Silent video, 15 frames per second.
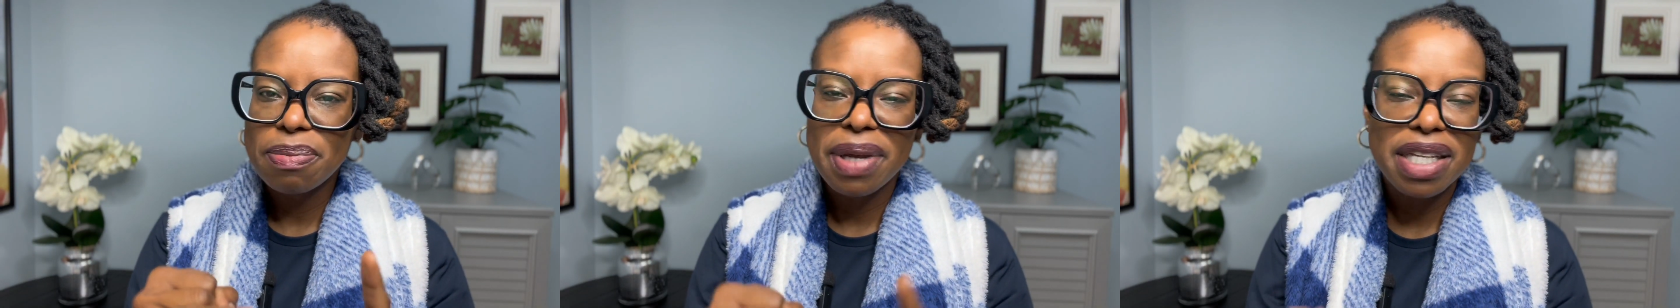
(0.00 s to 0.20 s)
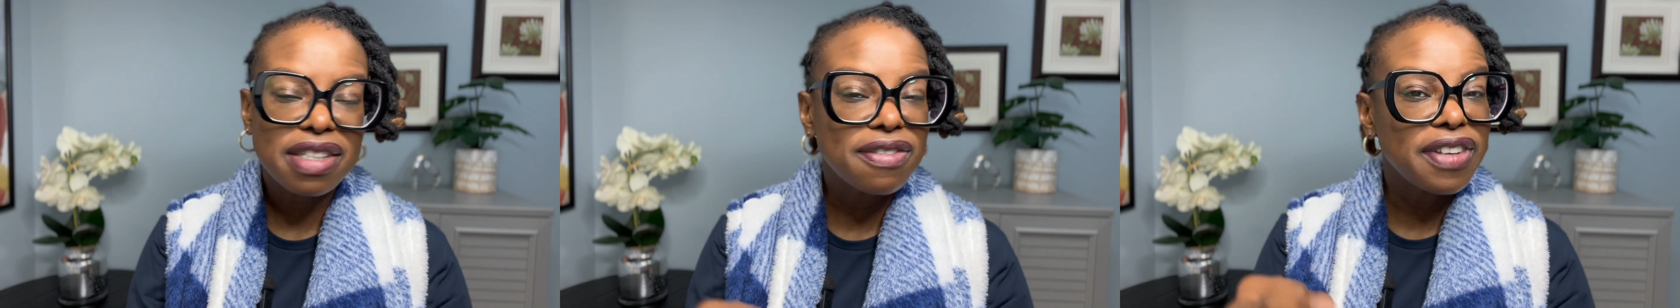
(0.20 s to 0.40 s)

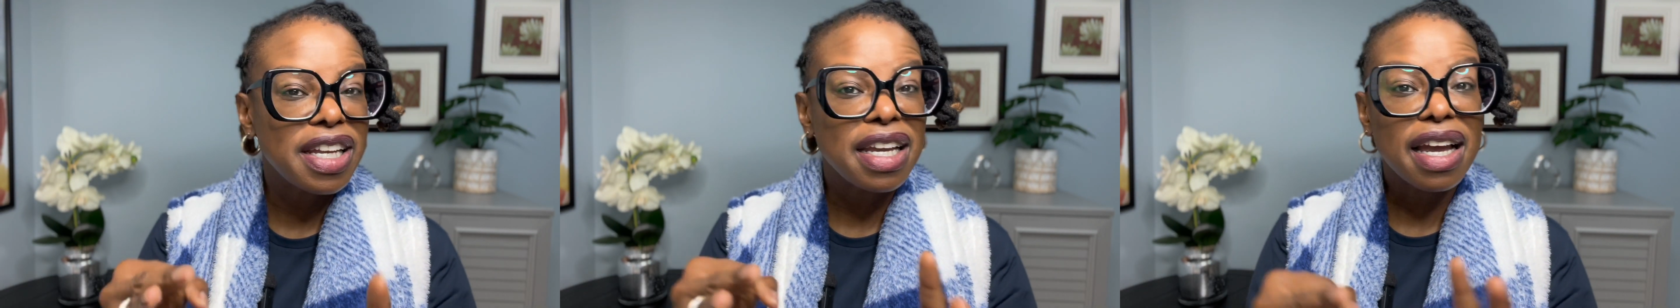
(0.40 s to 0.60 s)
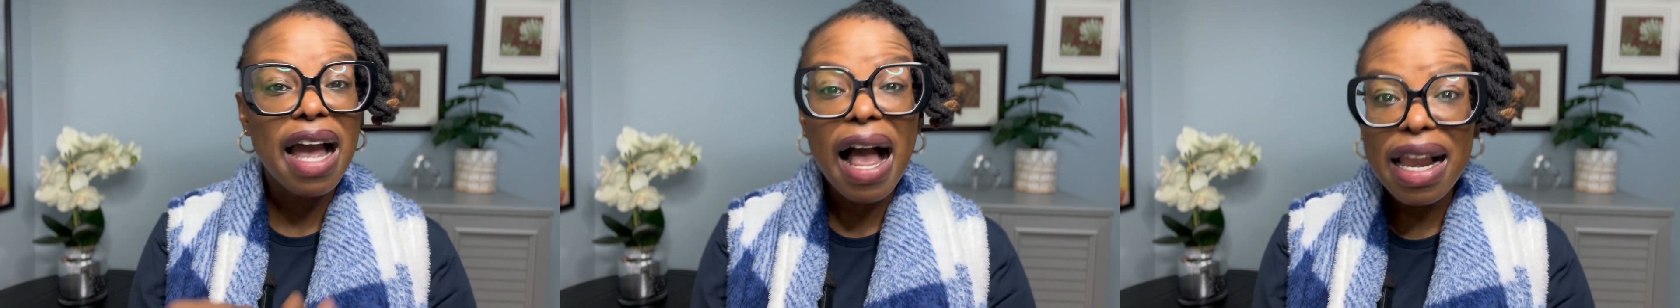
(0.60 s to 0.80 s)

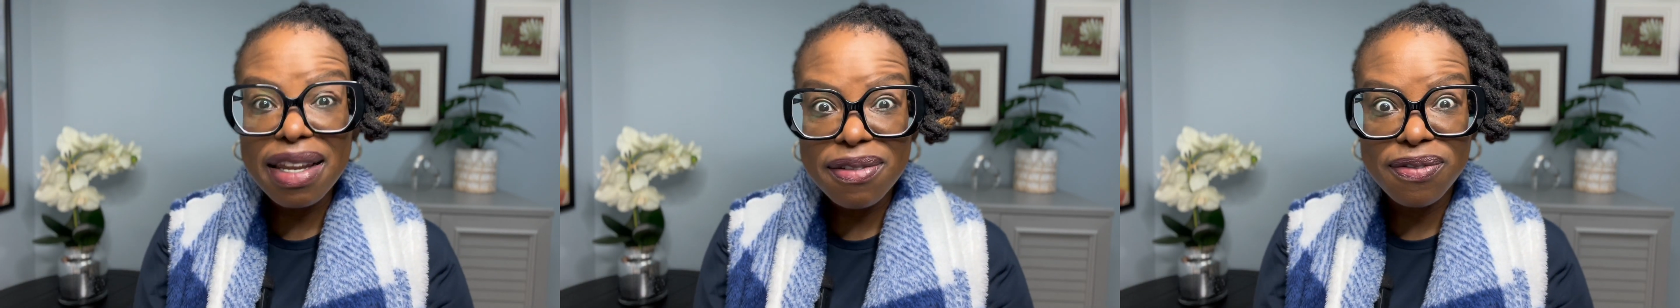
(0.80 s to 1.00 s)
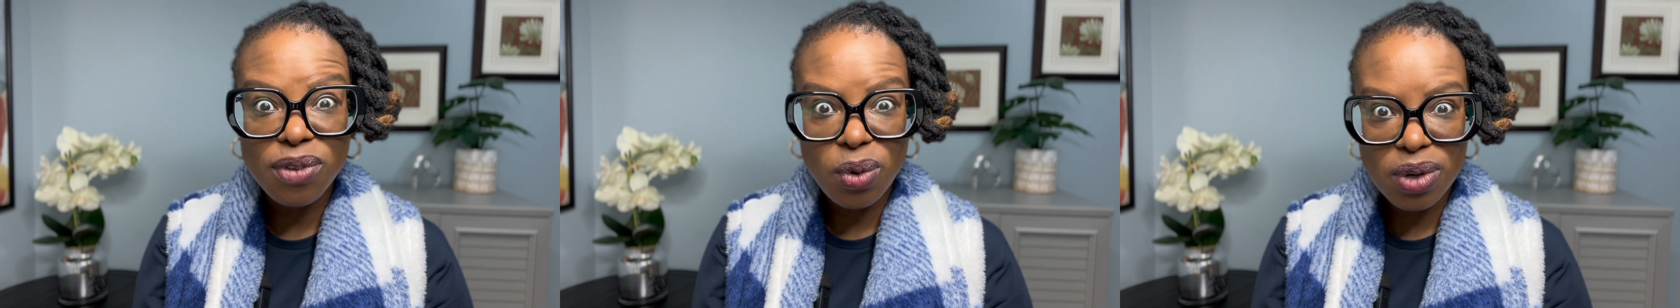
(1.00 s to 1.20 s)
Pennsylvania,
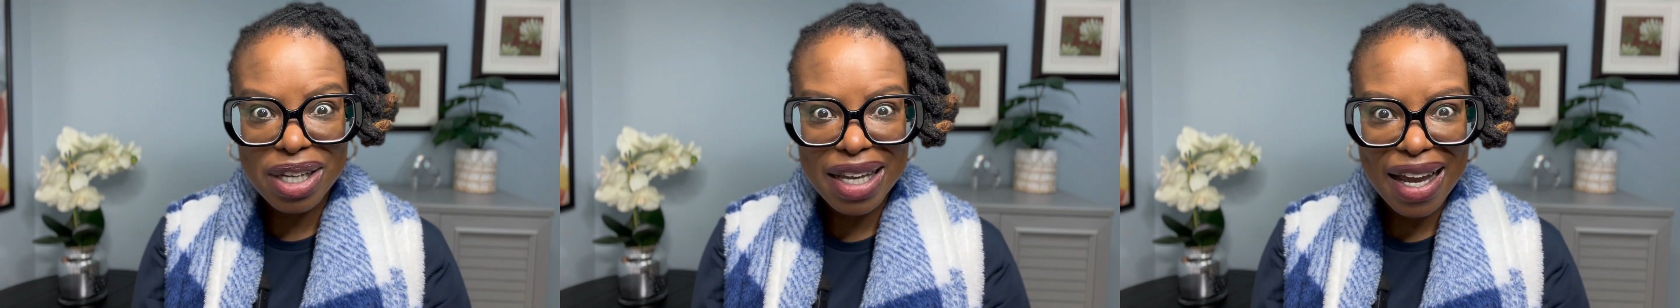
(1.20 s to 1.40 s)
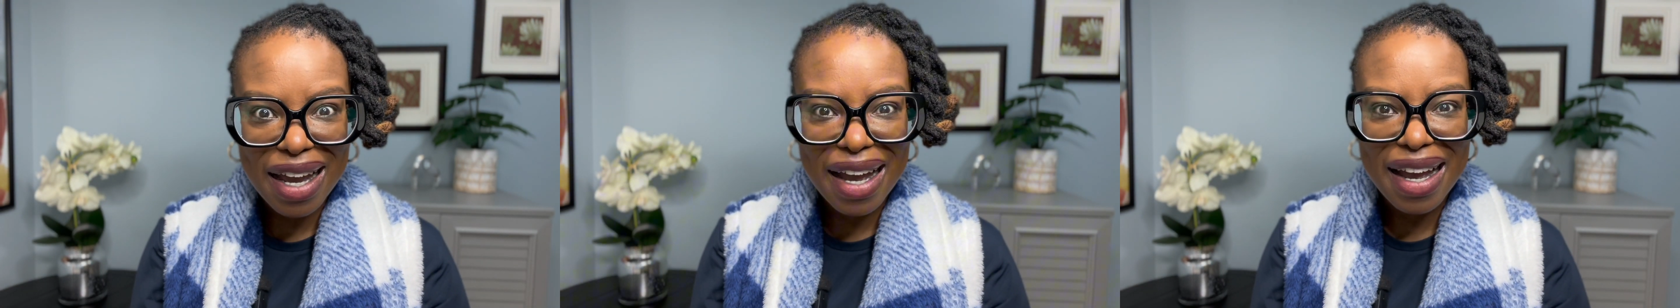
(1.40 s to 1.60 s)

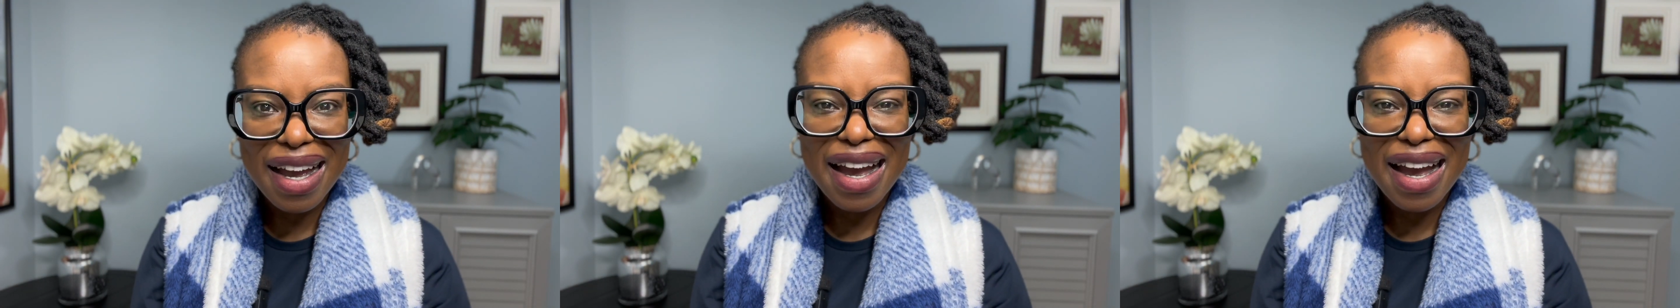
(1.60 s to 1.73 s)
California,